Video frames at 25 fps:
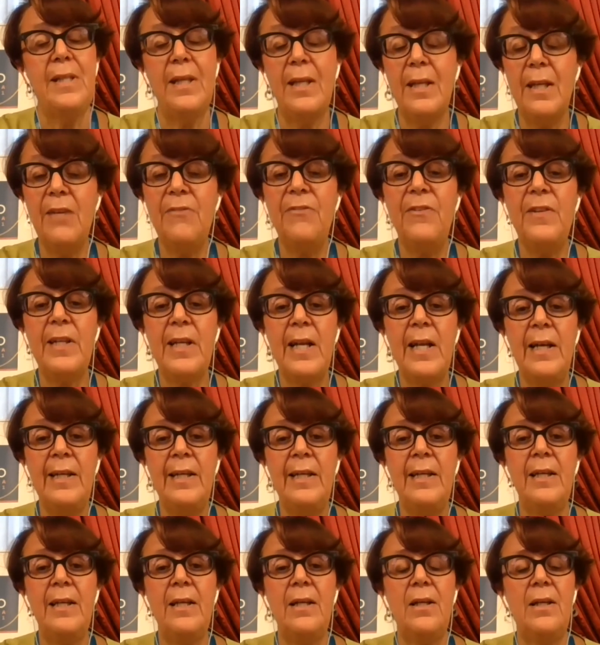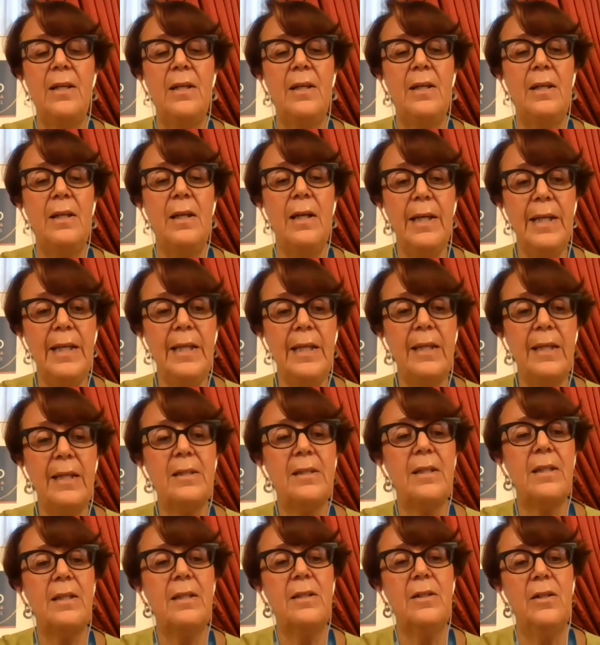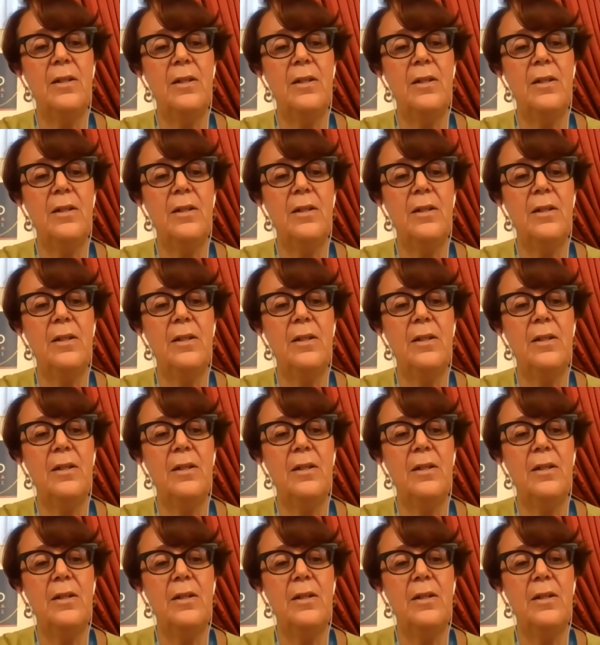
significantly linked,